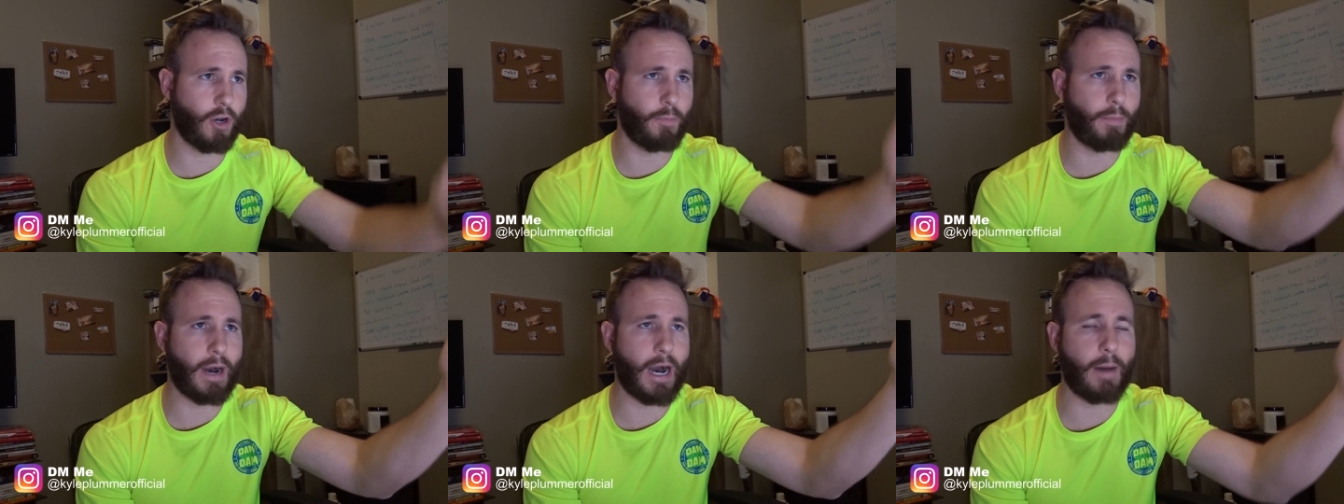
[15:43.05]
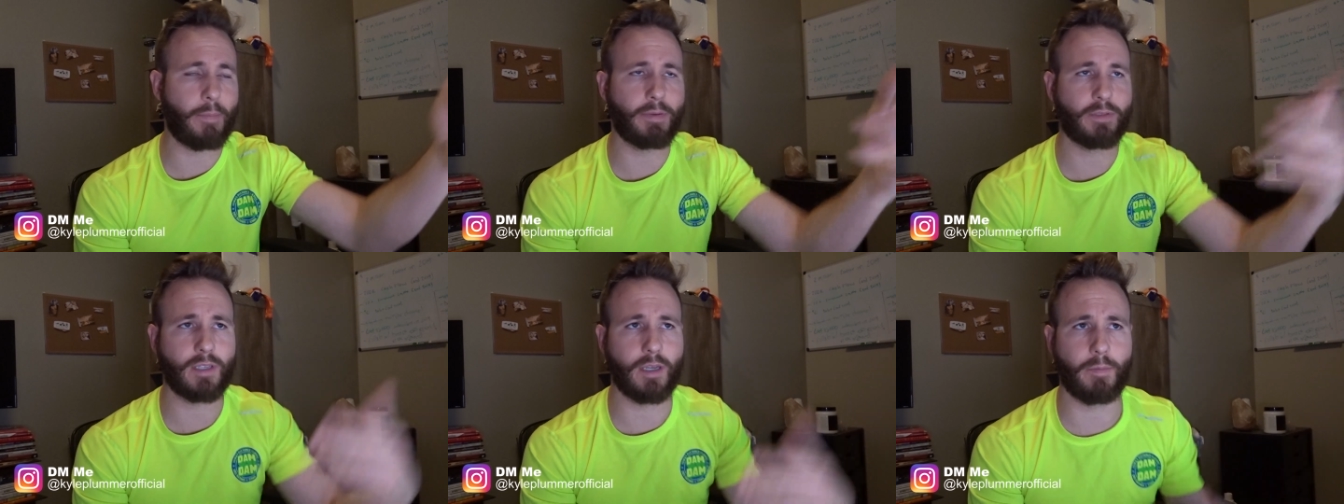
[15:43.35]

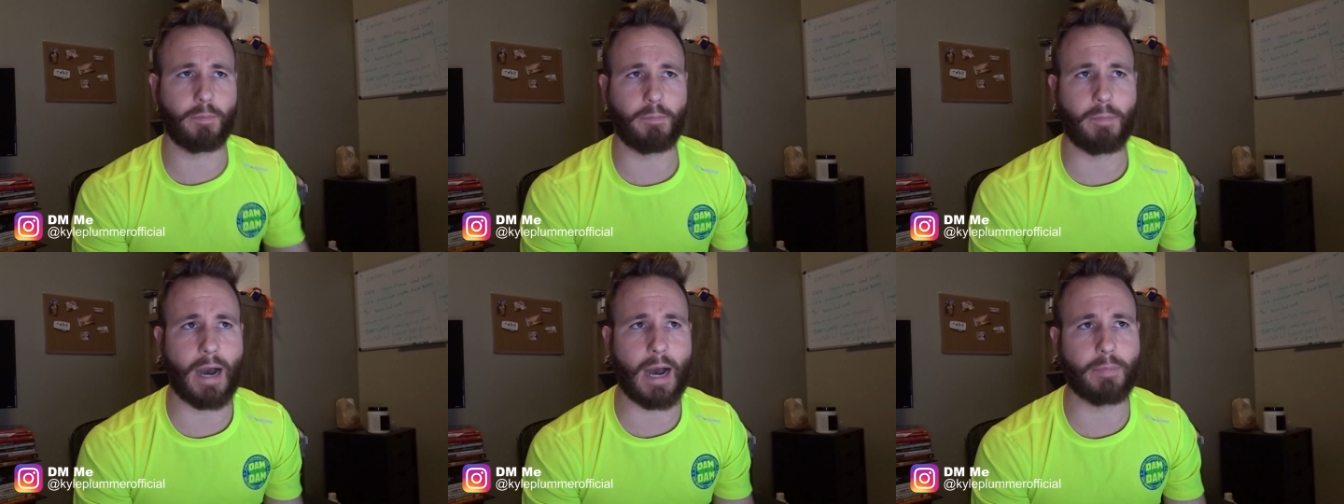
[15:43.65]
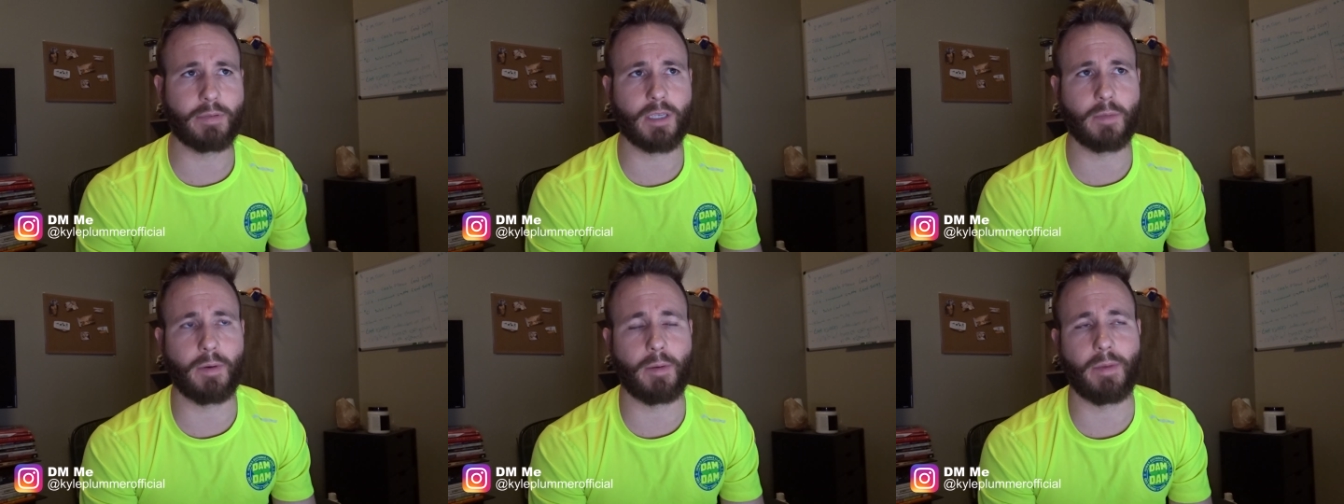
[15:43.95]
pops
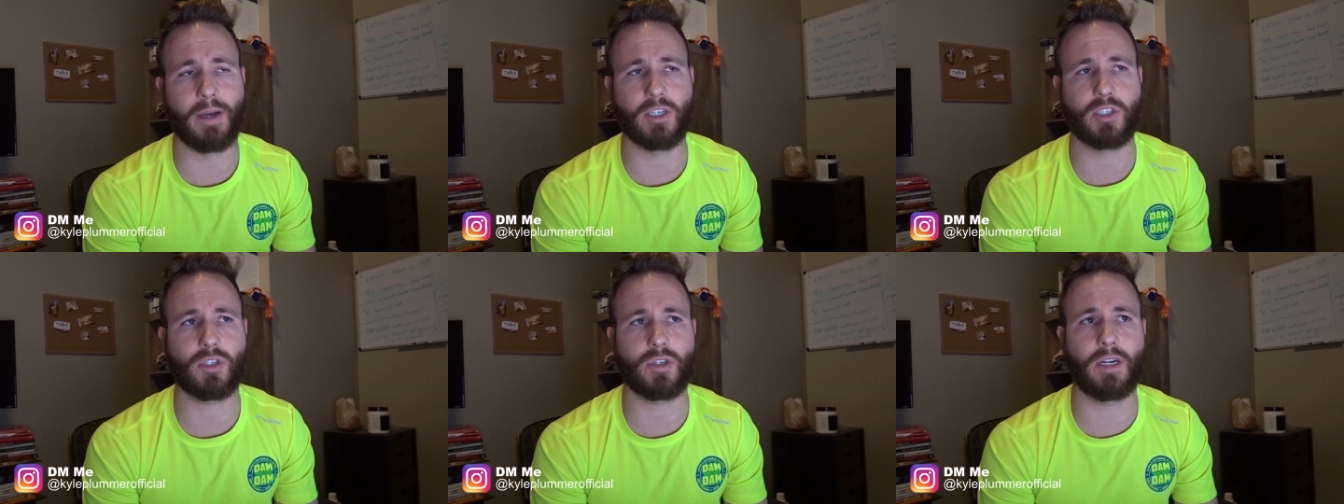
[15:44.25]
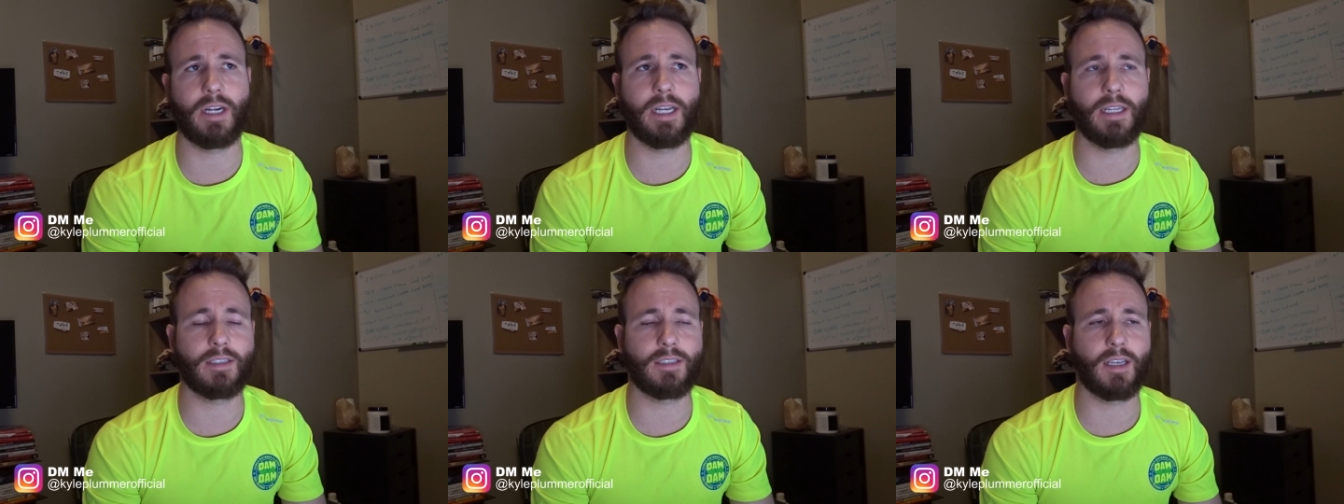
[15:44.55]
up on my
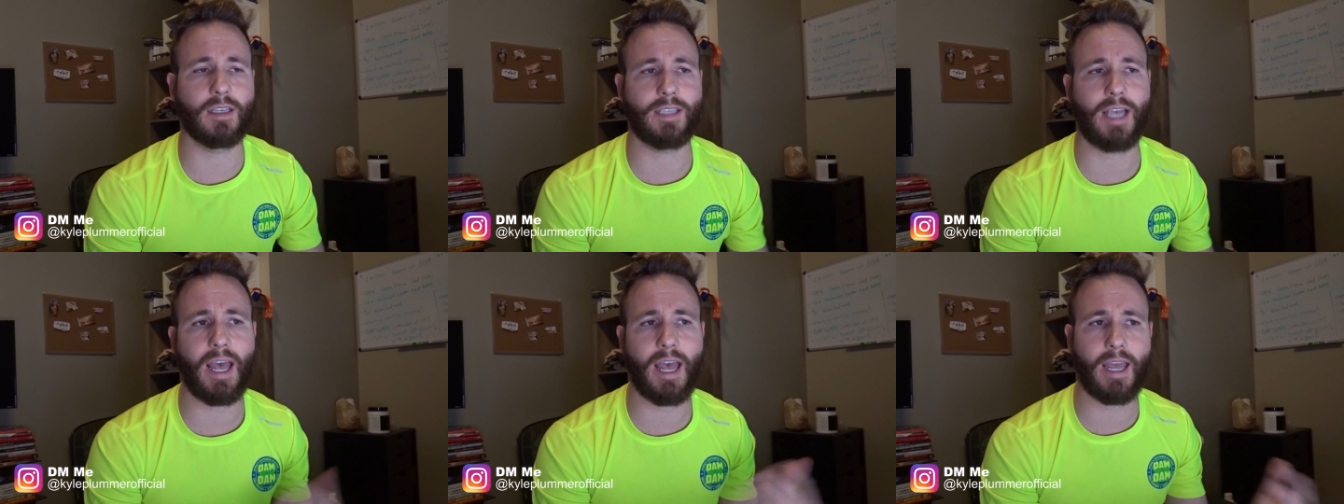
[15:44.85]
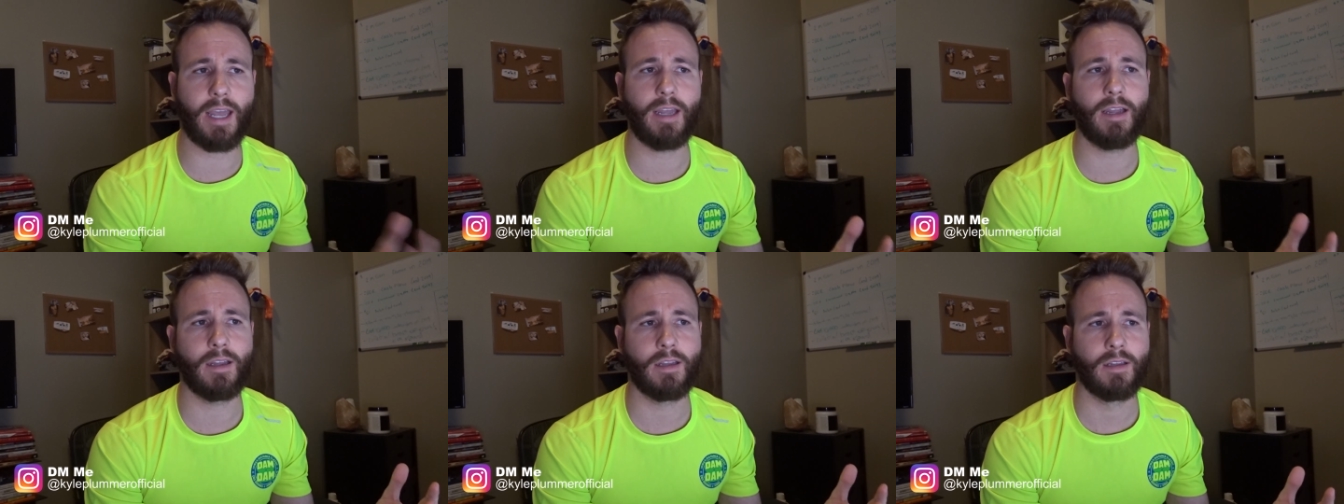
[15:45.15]
screen and says,
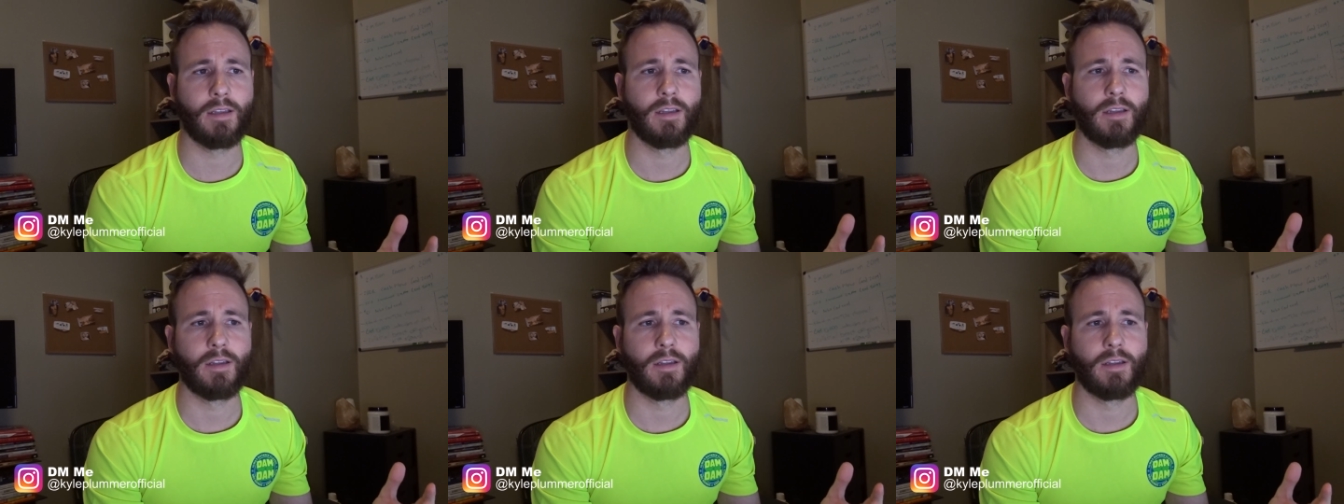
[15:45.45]
hey,